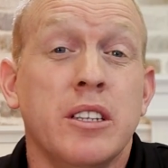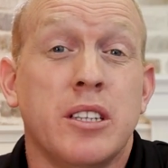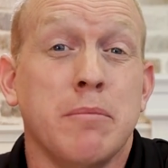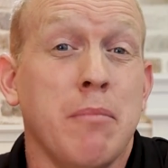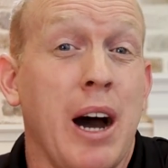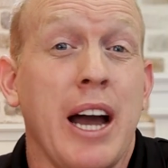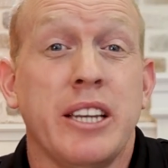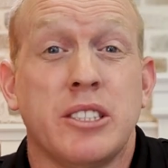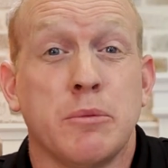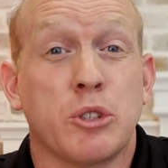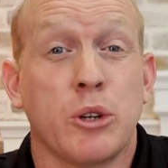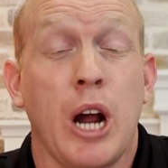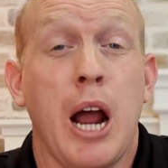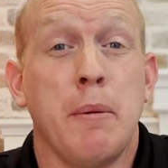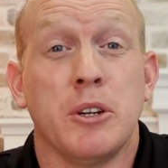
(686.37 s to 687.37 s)
to my
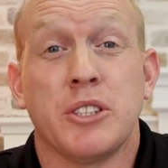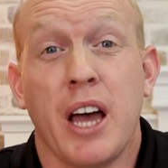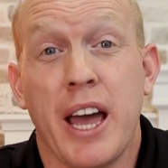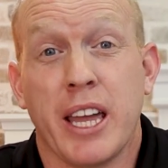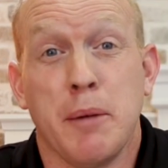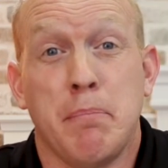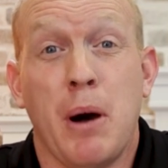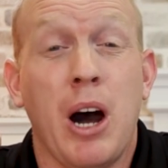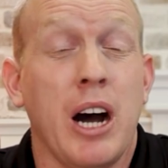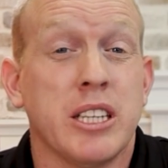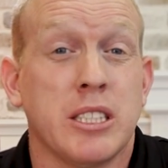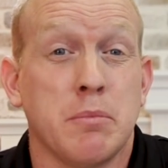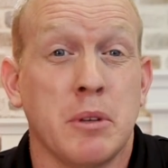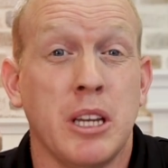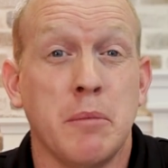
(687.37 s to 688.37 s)
subscribers I can
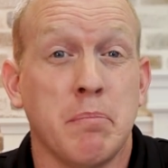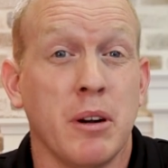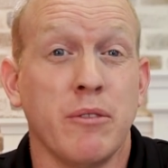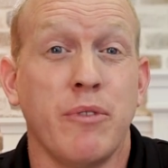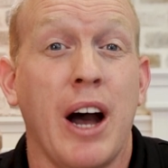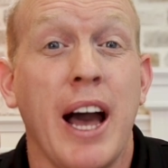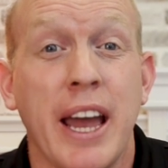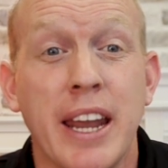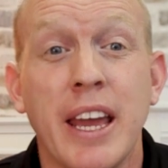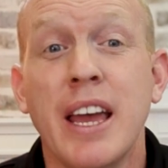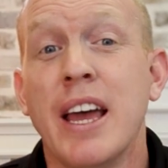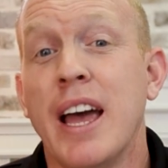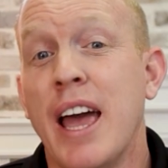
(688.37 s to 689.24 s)
possibly provide.